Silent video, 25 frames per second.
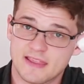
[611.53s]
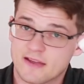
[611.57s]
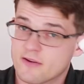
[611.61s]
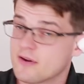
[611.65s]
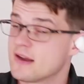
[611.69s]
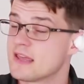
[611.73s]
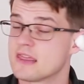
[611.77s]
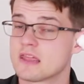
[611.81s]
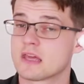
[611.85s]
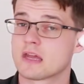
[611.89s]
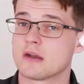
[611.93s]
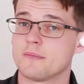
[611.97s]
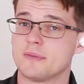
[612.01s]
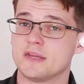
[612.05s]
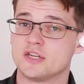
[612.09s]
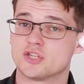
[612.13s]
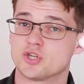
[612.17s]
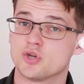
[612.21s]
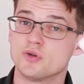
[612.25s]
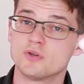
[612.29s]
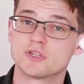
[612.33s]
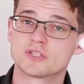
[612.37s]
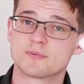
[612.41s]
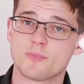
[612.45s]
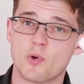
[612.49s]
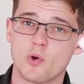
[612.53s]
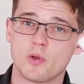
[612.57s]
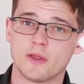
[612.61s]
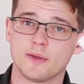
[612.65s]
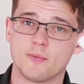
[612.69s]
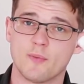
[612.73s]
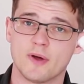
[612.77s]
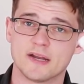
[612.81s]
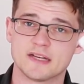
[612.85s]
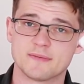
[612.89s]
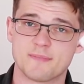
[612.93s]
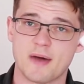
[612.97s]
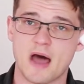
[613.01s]
They're either gonna be too small
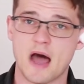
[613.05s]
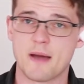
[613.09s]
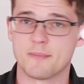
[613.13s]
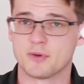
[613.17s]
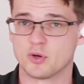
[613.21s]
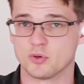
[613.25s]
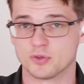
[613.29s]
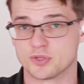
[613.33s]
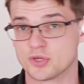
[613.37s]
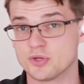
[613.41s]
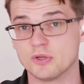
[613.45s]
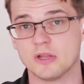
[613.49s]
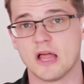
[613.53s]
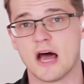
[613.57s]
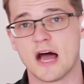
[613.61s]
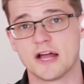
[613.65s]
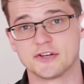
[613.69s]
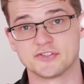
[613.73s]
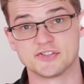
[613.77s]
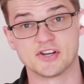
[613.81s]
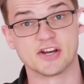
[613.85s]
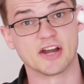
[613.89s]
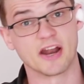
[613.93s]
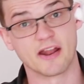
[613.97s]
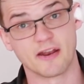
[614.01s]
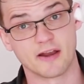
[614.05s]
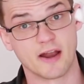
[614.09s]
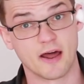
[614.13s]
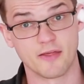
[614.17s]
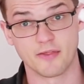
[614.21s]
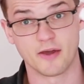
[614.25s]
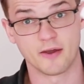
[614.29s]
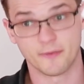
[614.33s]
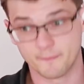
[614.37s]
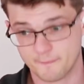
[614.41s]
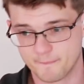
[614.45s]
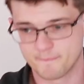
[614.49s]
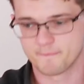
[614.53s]
in one department or too large in
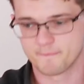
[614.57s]
another.